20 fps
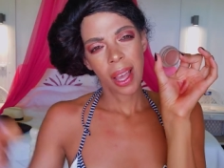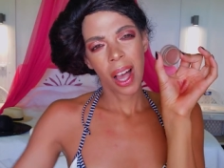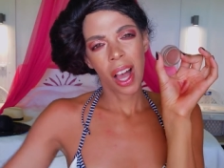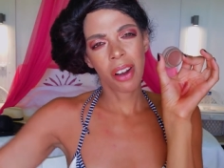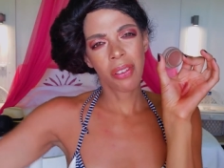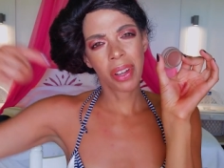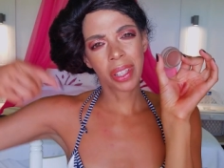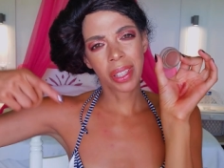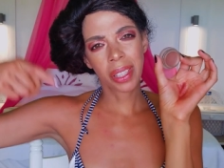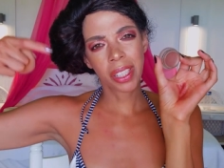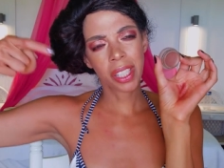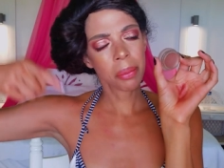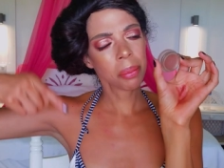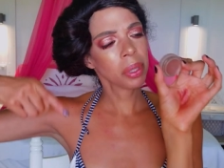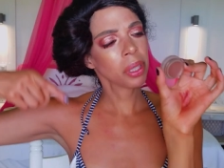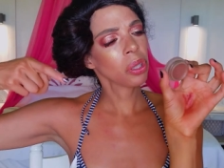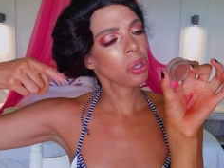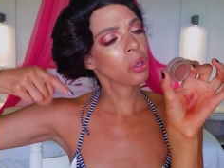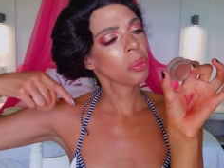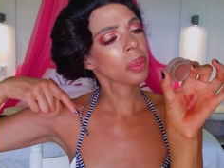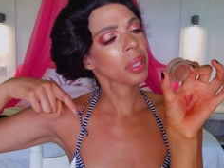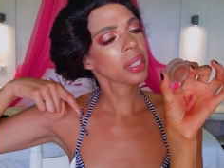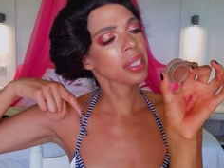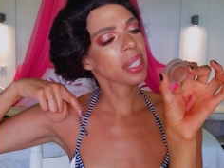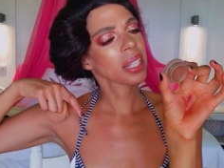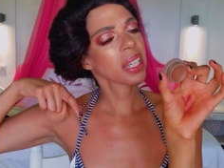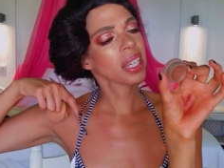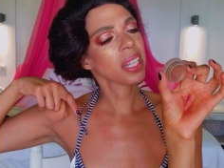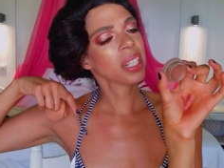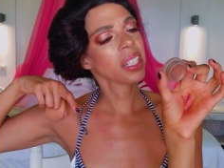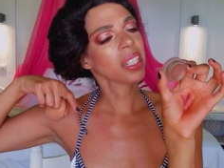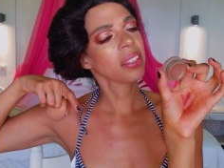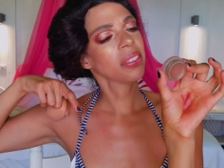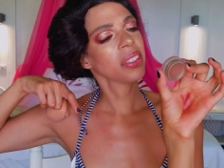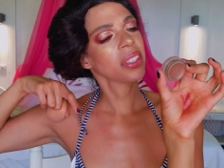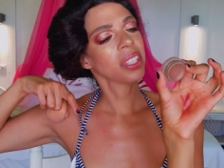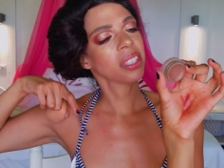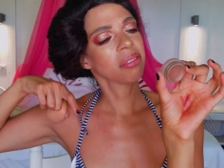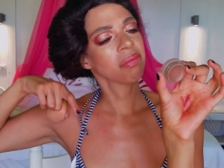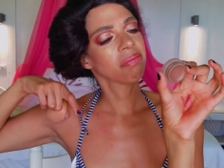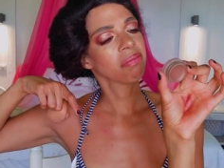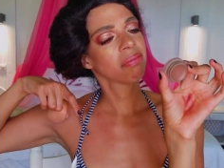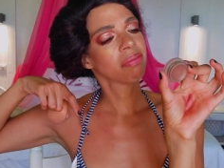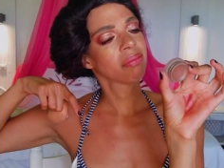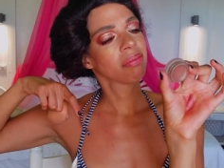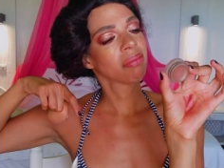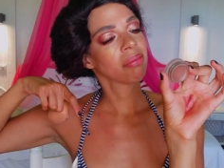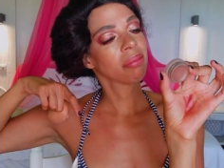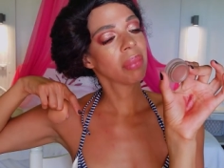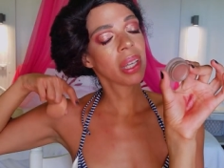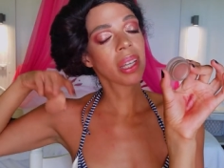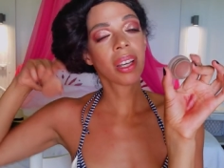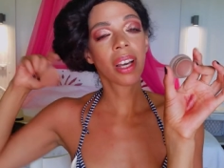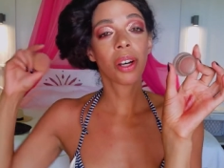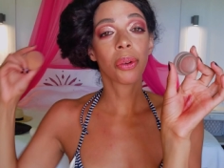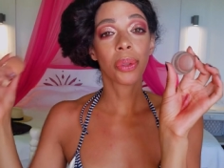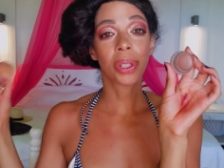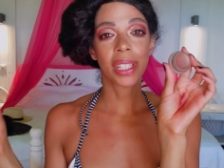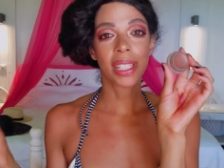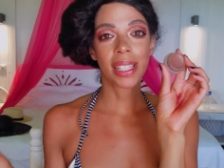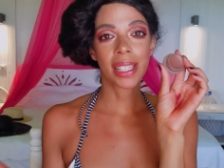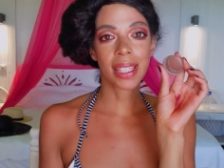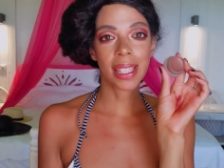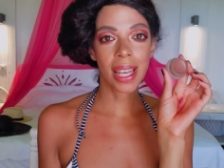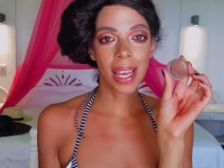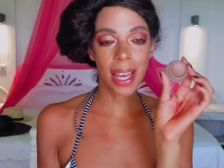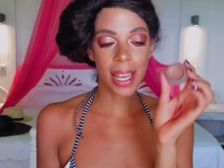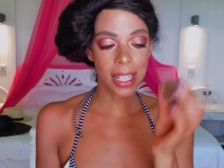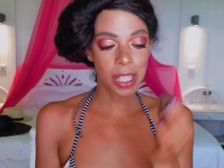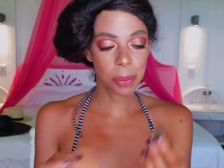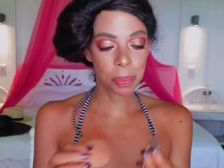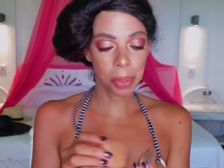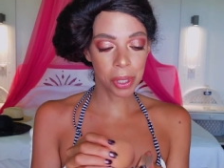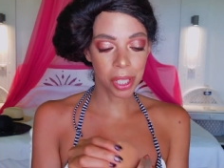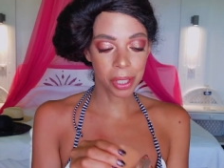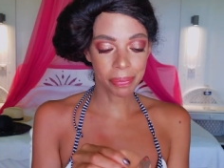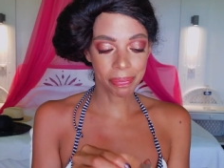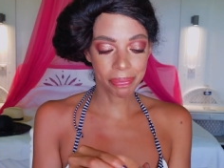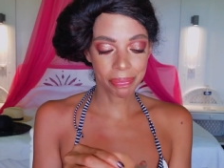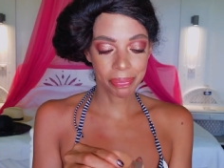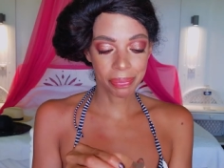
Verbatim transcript: I'll write the name below because I can't even make out what it says, but